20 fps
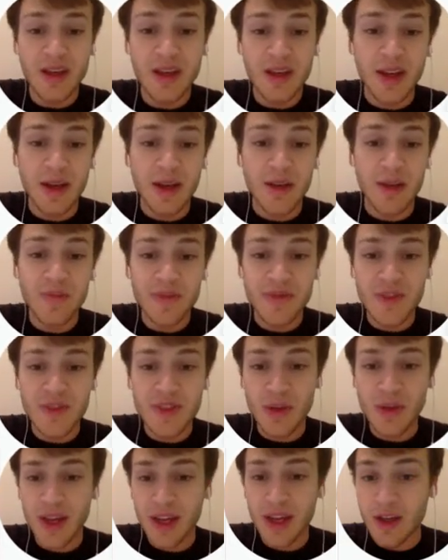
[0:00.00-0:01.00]

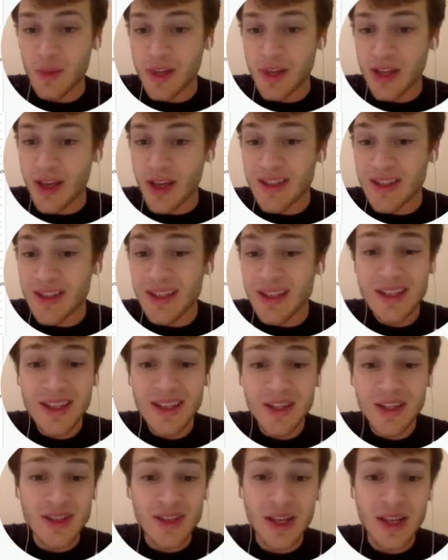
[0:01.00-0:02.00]
So that could be as easy
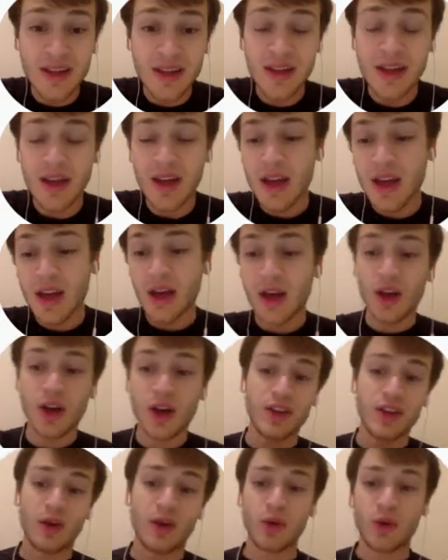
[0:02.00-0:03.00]
as just saying, like,
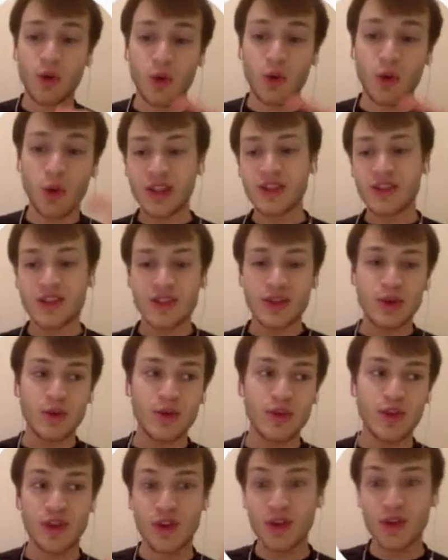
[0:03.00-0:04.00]
according
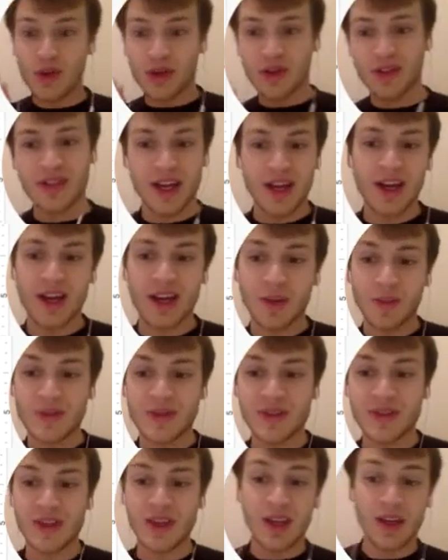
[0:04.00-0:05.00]
to the New York
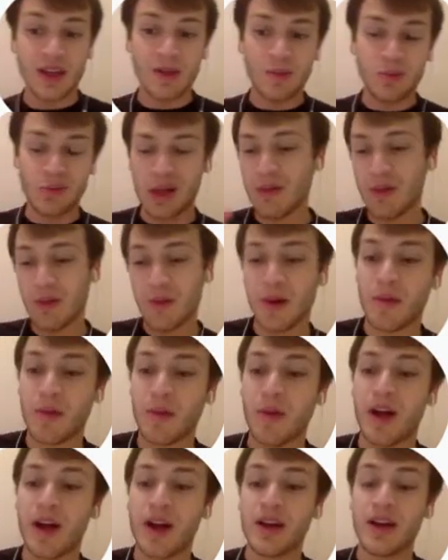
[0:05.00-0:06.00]
Times, blah, blah, blah,
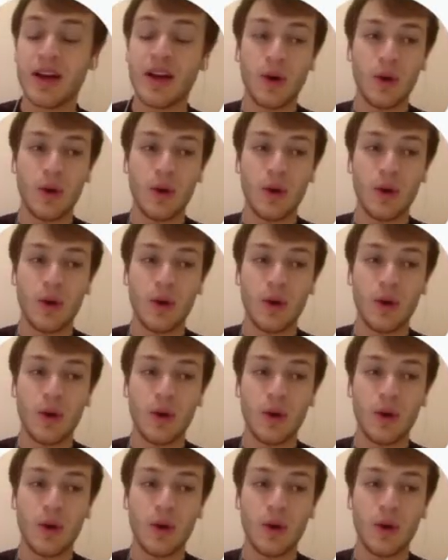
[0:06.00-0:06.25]
blah, blah.